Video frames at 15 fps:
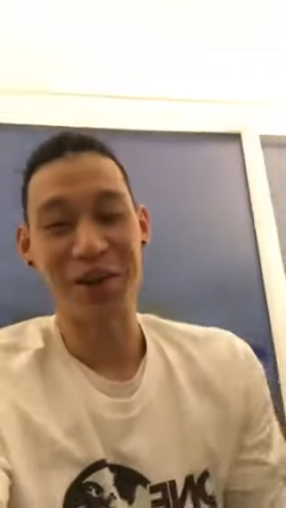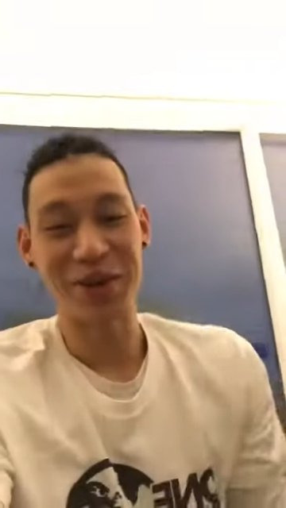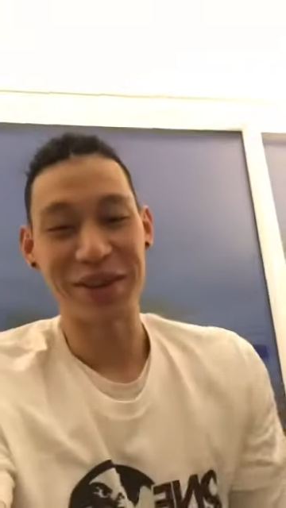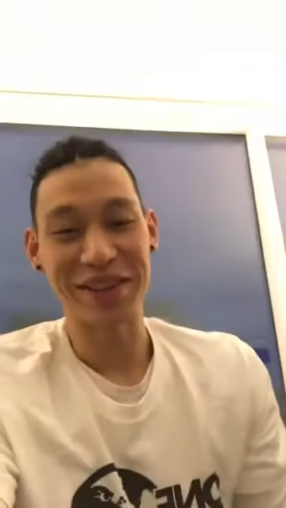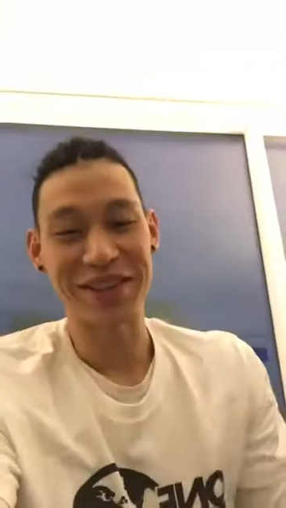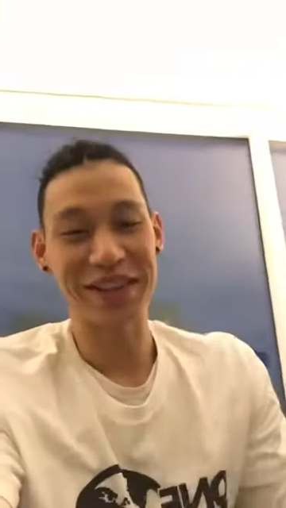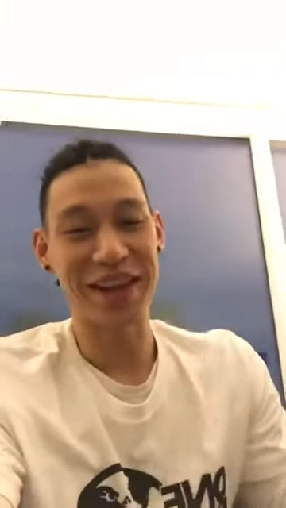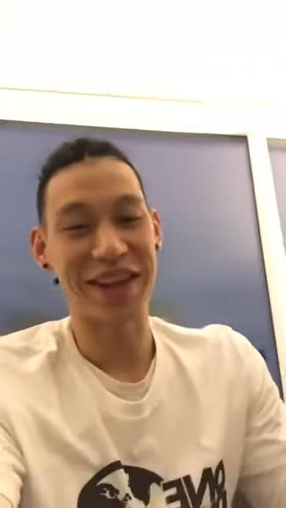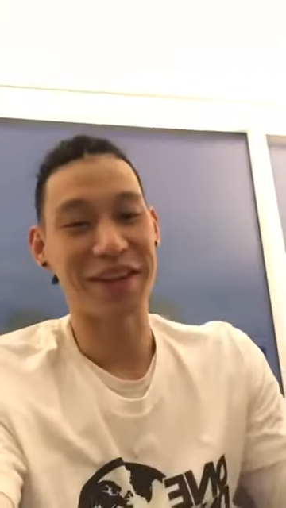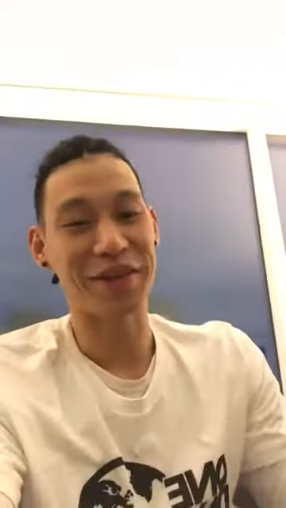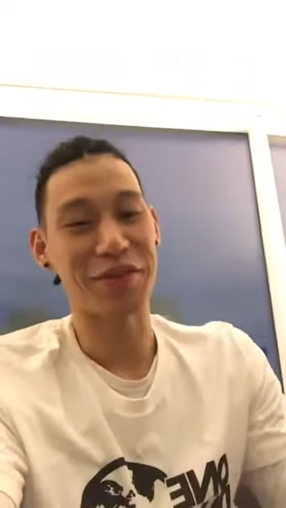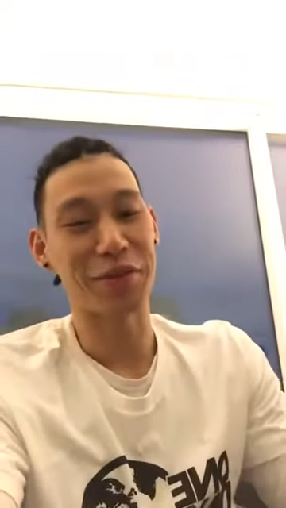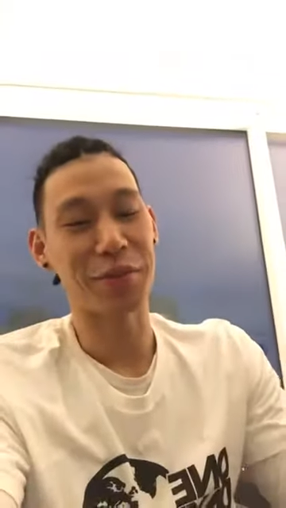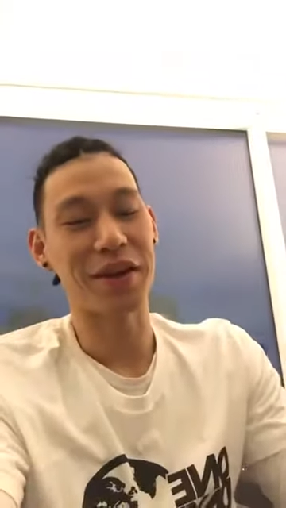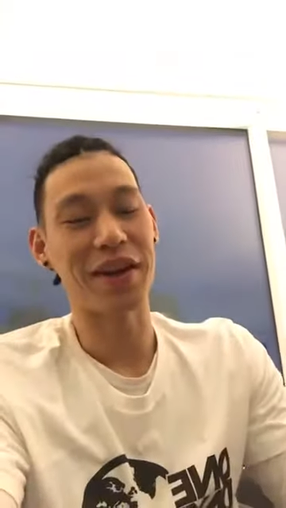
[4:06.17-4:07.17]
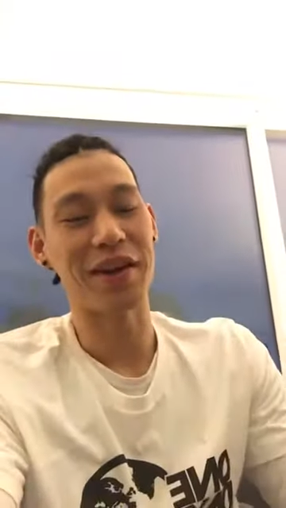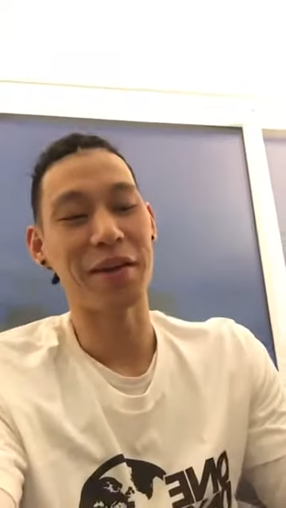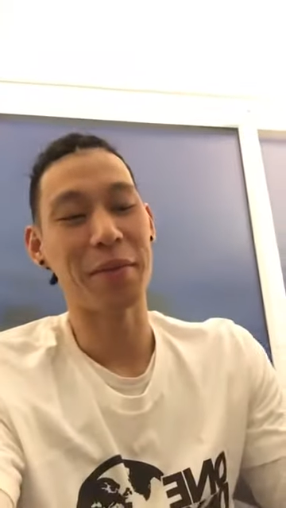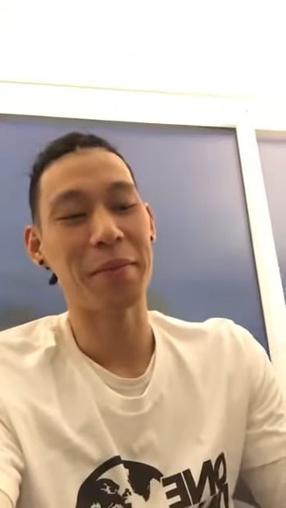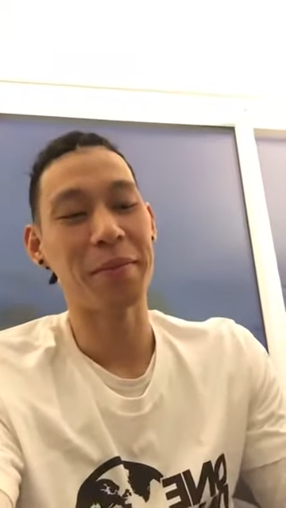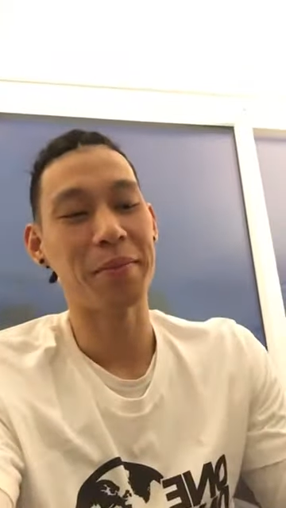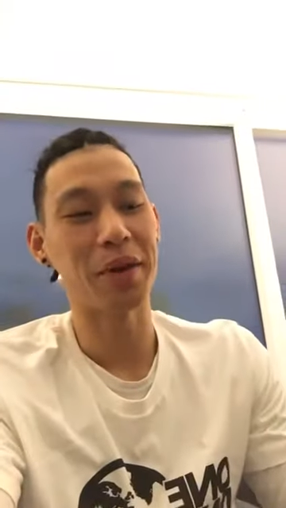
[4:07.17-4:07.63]
exactly
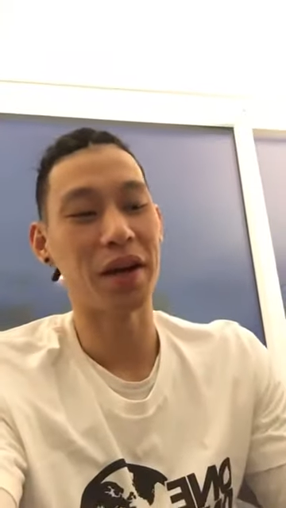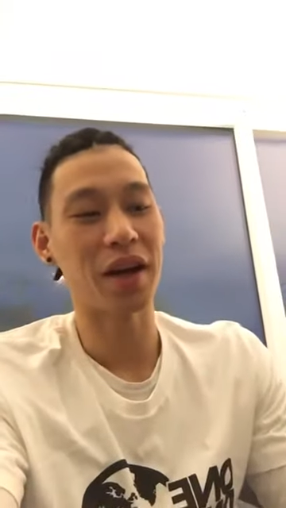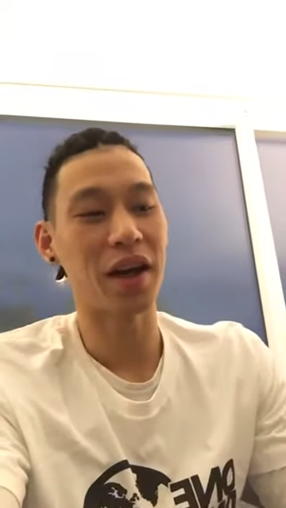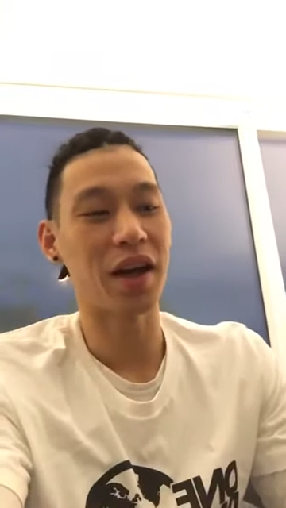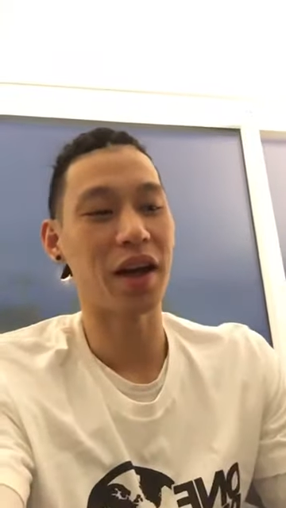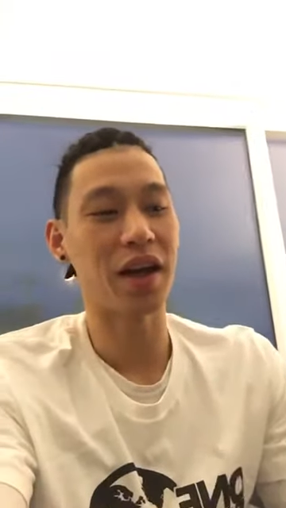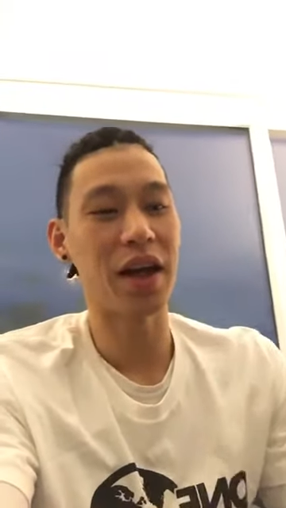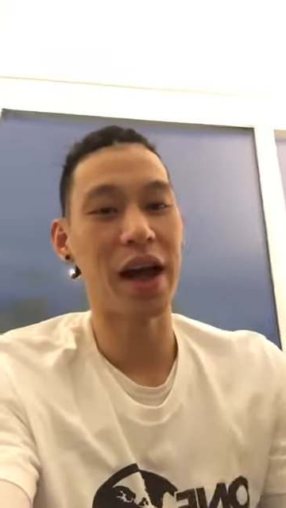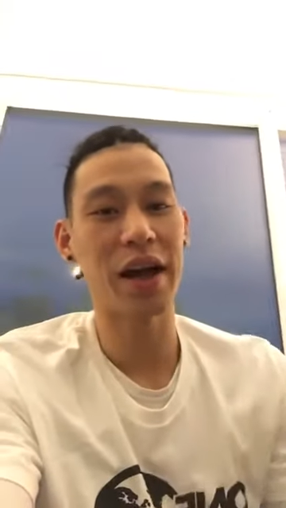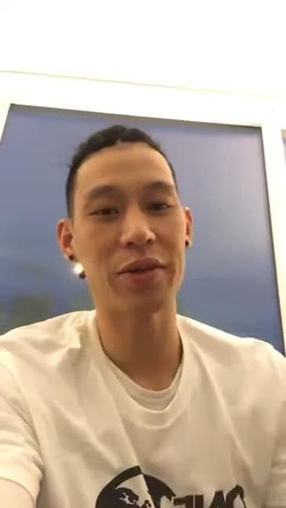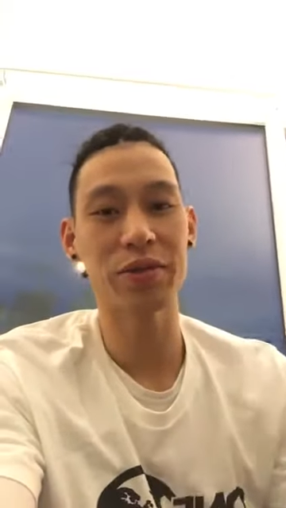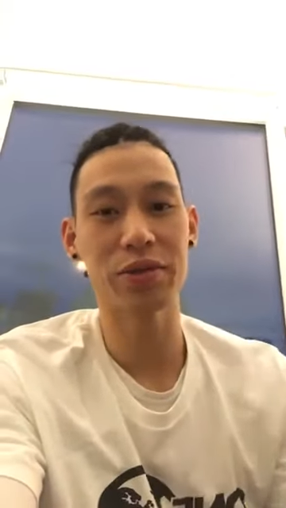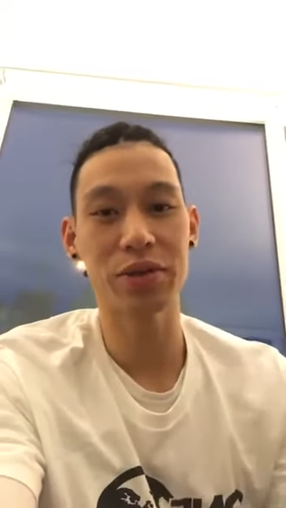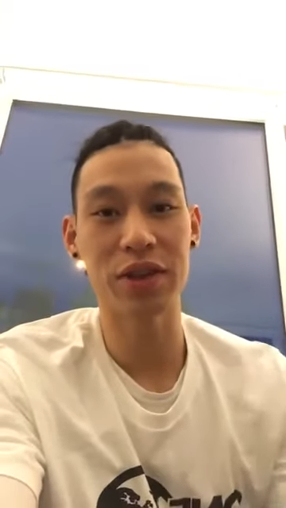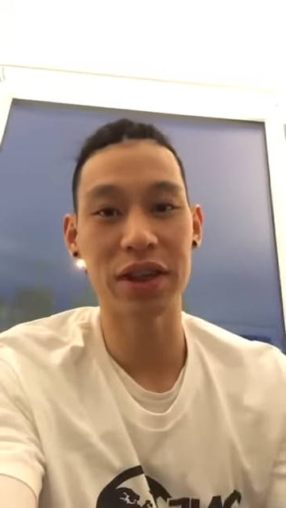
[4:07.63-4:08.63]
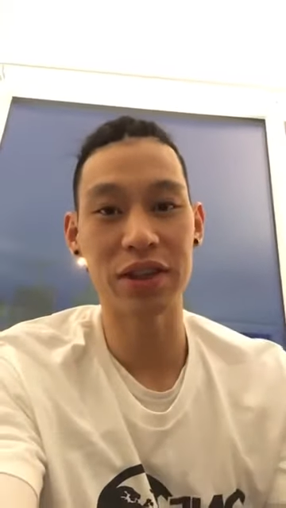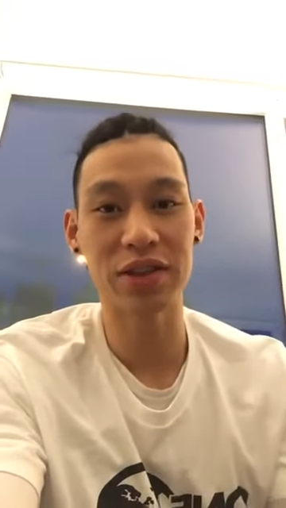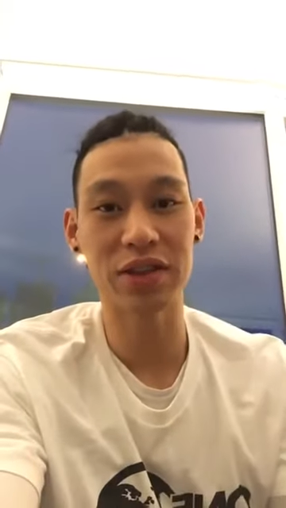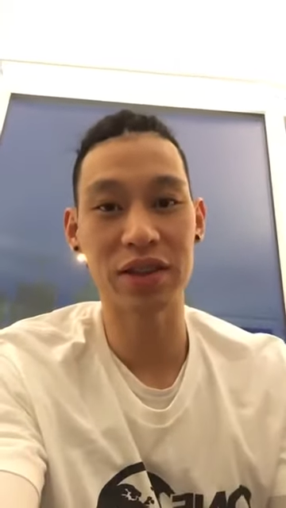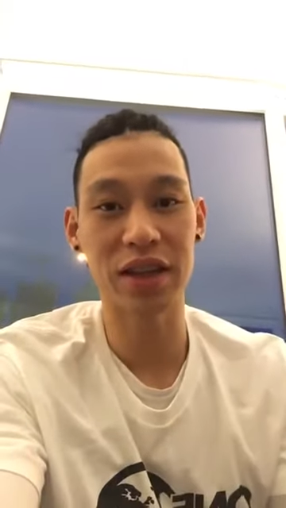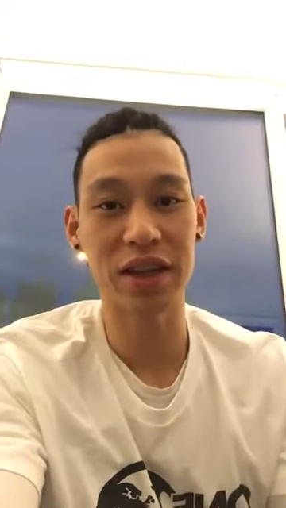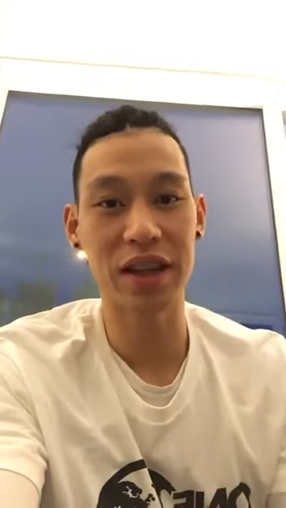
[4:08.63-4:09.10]
verbatim, but I was really
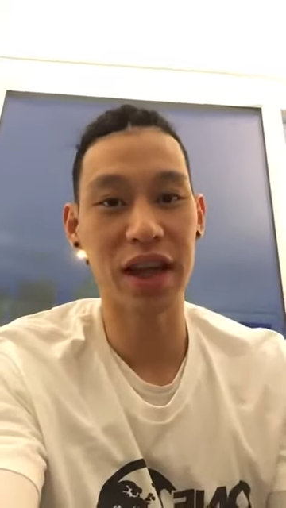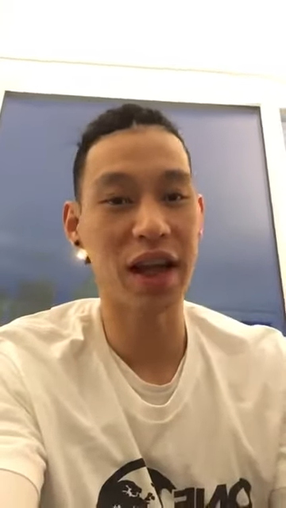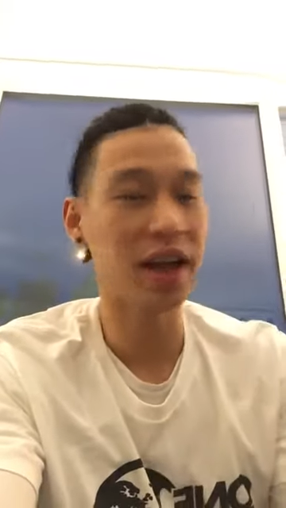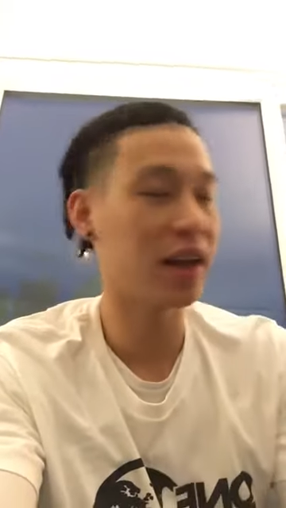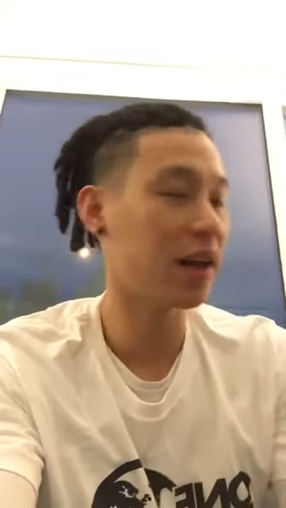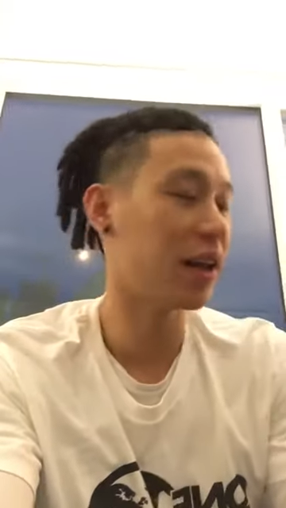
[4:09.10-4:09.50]
interested in that,